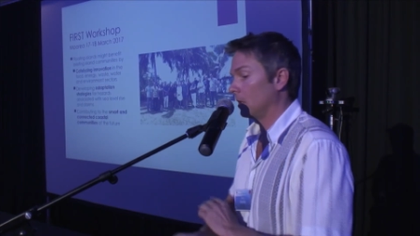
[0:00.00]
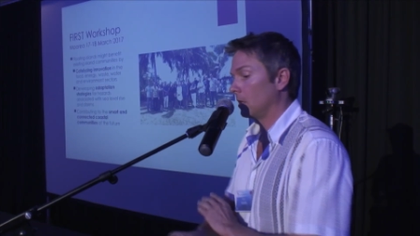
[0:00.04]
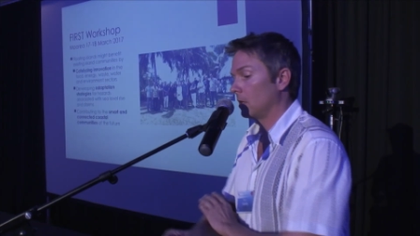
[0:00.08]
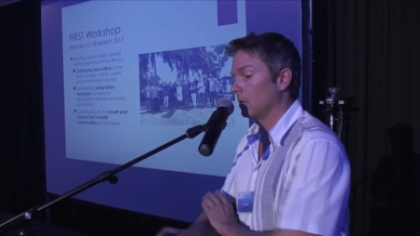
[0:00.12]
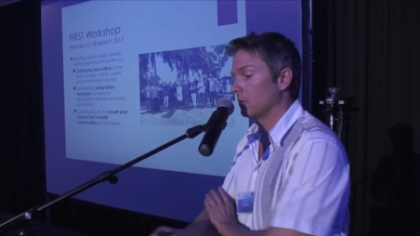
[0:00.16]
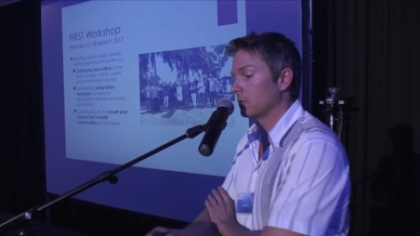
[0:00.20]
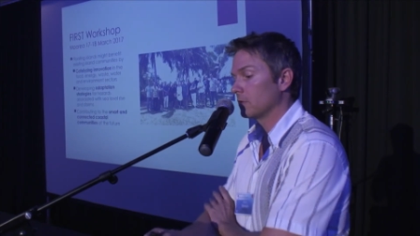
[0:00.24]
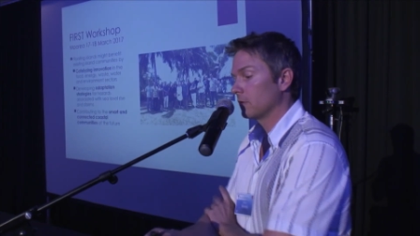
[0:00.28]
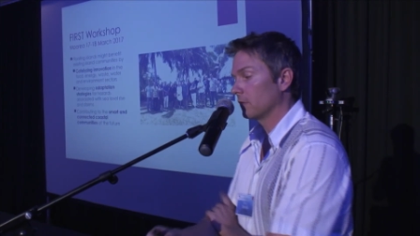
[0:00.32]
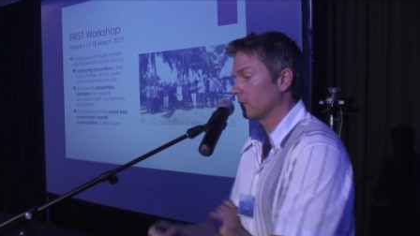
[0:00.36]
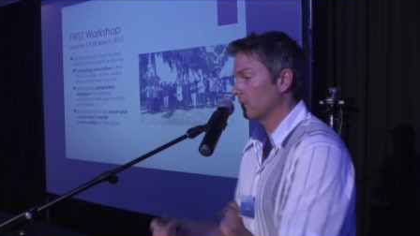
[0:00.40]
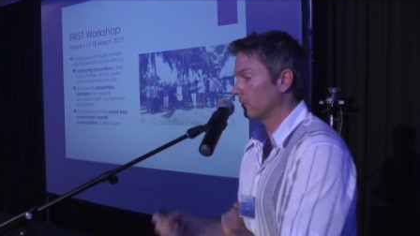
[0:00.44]

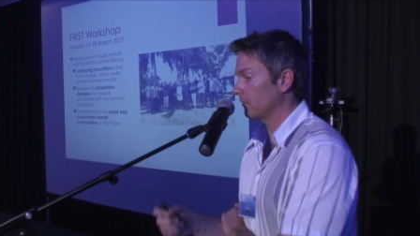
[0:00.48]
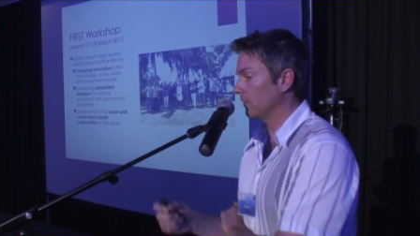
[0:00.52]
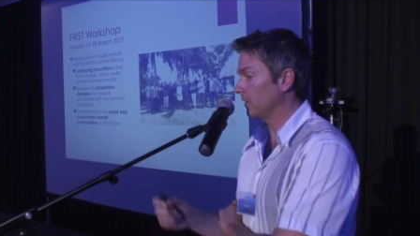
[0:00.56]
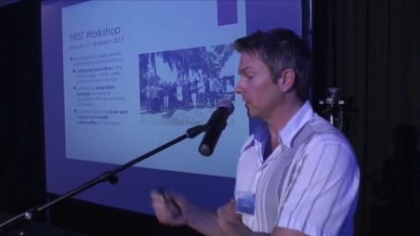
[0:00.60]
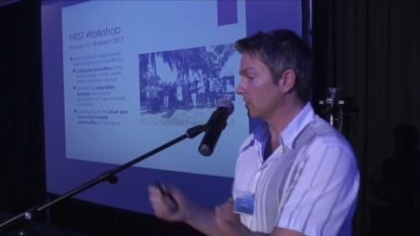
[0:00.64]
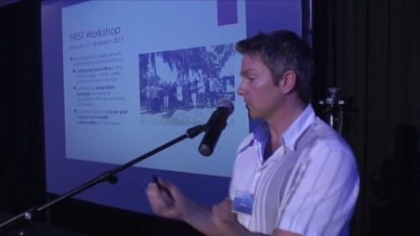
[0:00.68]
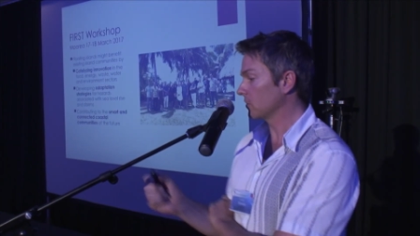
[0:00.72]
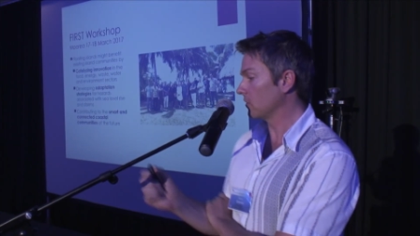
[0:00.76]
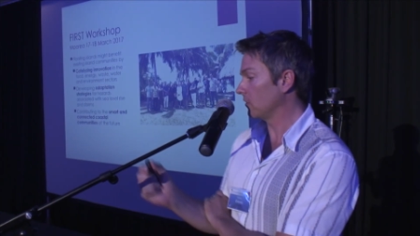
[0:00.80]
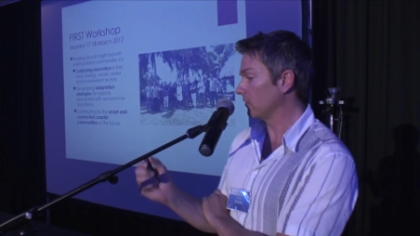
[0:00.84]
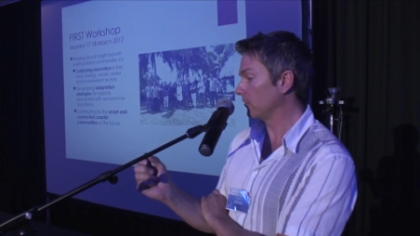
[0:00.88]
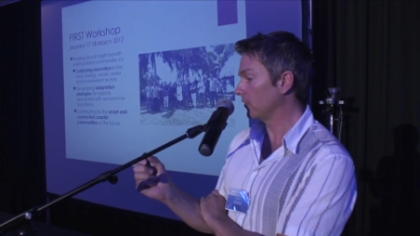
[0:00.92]
uh, just to
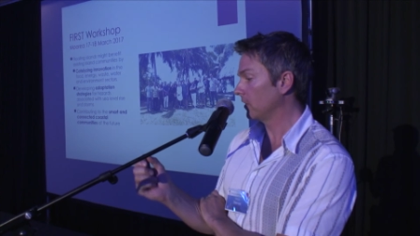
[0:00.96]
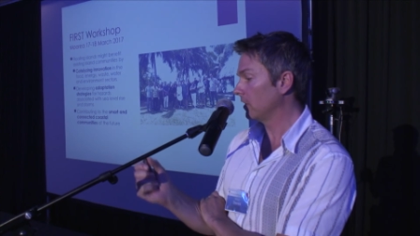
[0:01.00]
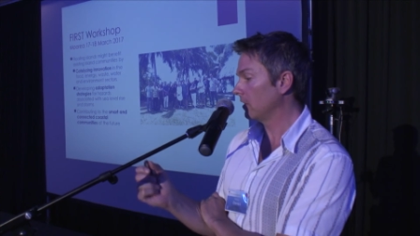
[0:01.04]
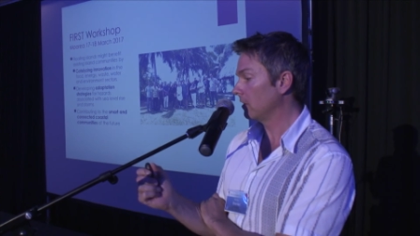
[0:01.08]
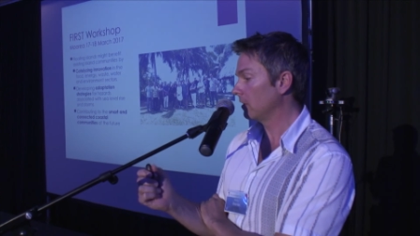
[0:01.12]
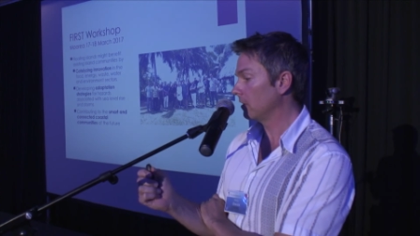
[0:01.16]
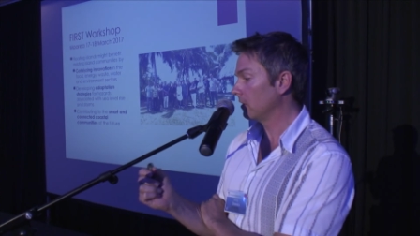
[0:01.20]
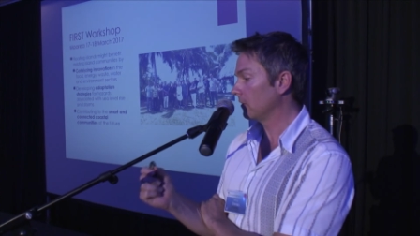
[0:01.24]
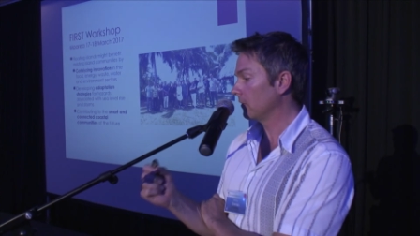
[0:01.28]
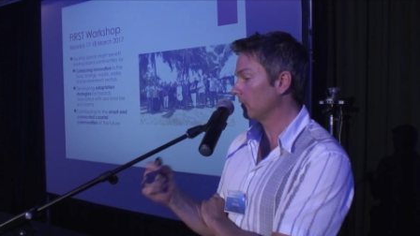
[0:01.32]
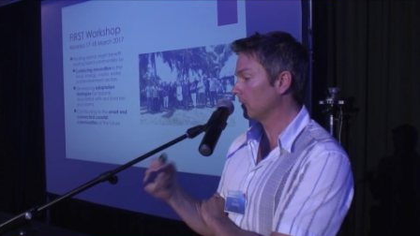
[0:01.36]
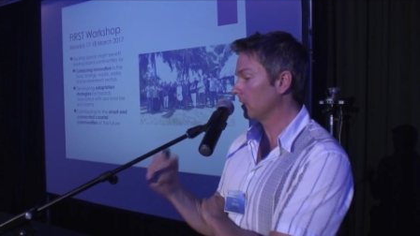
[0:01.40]
finish off
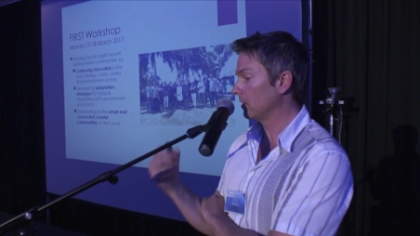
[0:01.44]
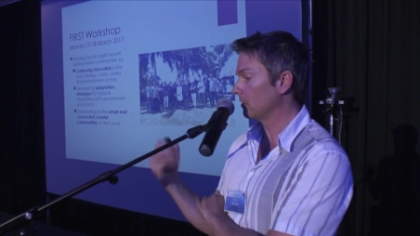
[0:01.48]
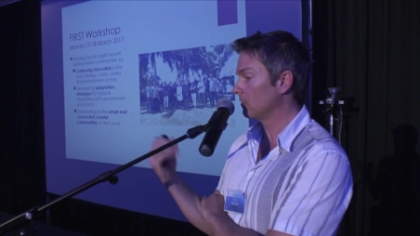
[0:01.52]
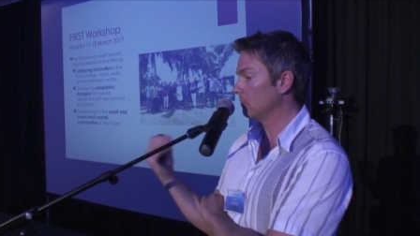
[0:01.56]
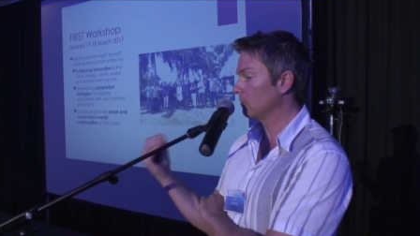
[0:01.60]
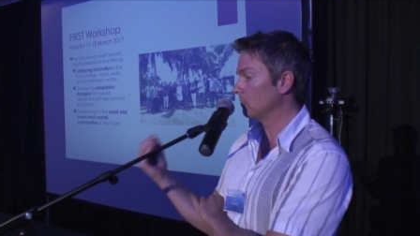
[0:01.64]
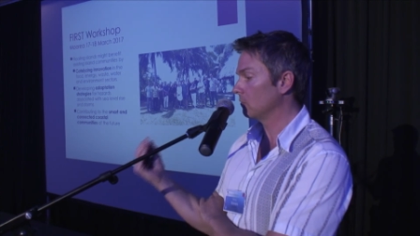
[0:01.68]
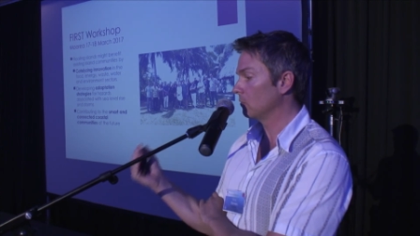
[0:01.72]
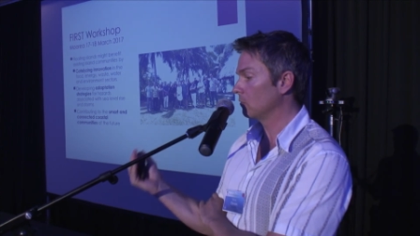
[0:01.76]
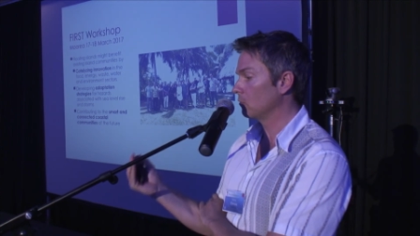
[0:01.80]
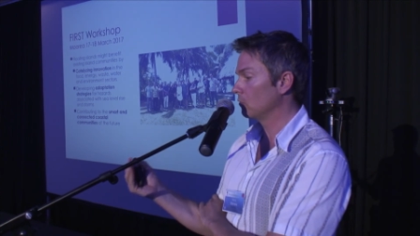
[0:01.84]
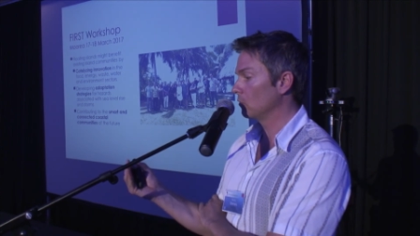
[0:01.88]
here, I'll
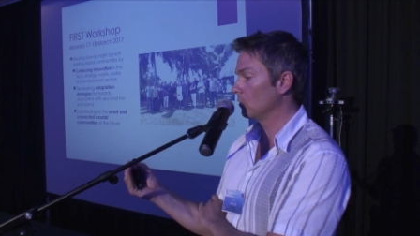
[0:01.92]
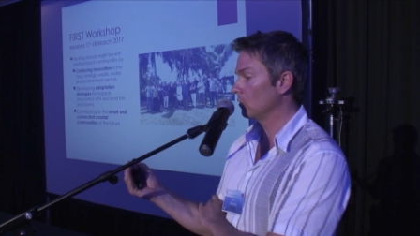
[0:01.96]
say